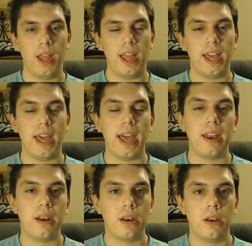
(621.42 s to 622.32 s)

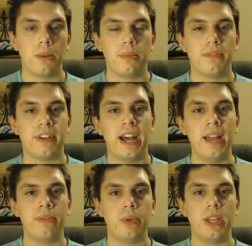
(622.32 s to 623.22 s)
At number
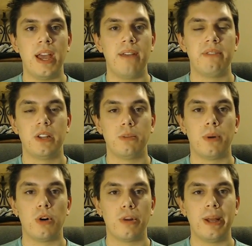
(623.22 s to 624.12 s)
5, we have another
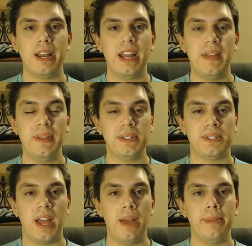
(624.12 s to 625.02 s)
Pokemon, and this
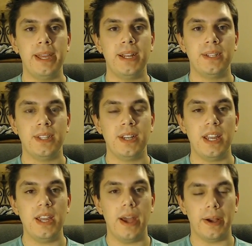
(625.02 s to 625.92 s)
time it is an
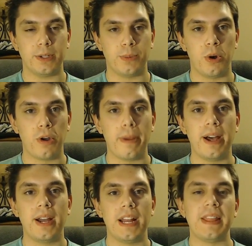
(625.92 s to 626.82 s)
EX
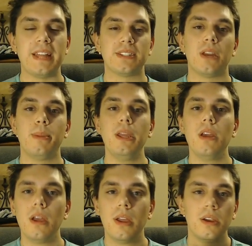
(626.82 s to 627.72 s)
Pokemon, and that's going to
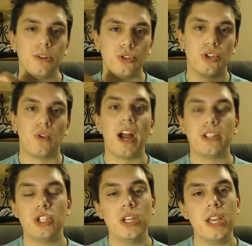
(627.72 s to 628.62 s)
be
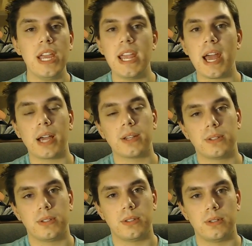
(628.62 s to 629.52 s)
Jirachi
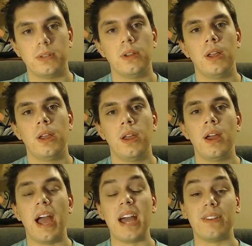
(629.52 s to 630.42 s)
EX.
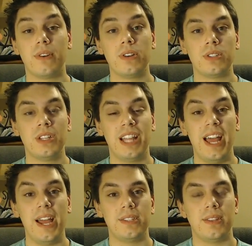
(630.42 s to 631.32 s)
At first
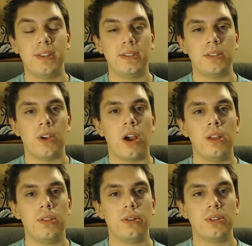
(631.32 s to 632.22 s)
glance, this
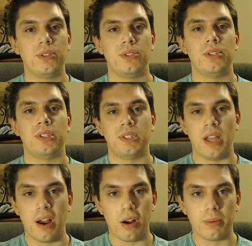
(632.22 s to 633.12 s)
card looks
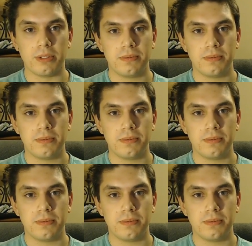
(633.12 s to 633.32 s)
terrible.